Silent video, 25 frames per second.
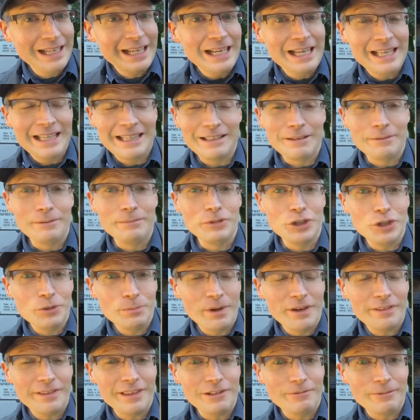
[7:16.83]
The new
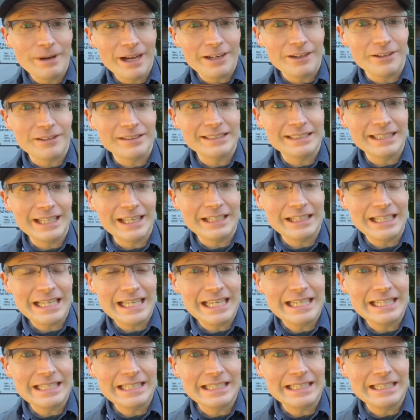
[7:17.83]
monthly record set
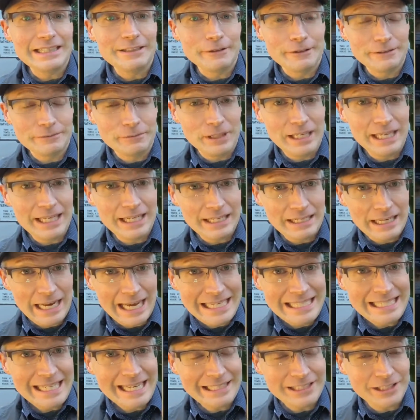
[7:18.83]
in
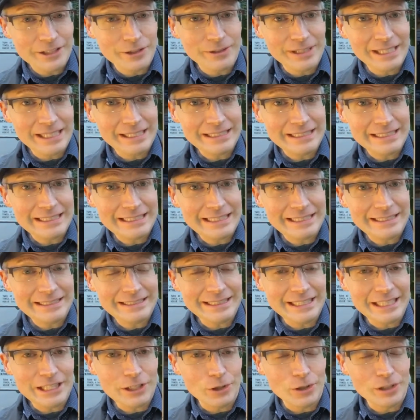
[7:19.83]
98 degrees in
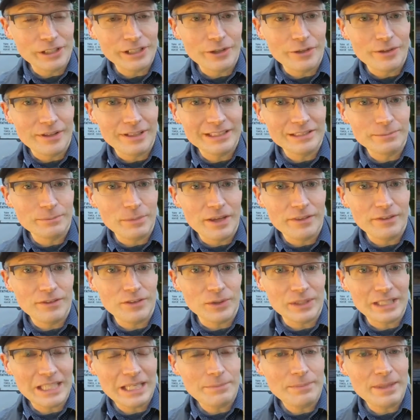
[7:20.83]
DC earlier this month.
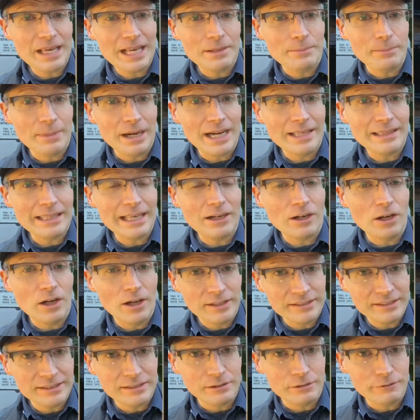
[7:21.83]
So keep that in mind. That
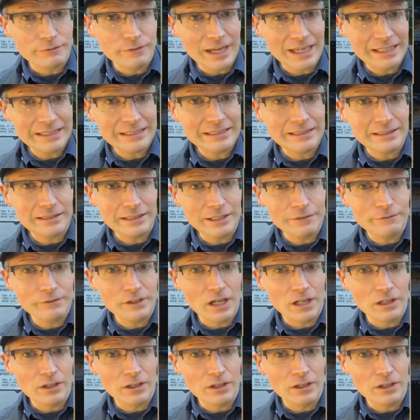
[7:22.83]
also affects leaf color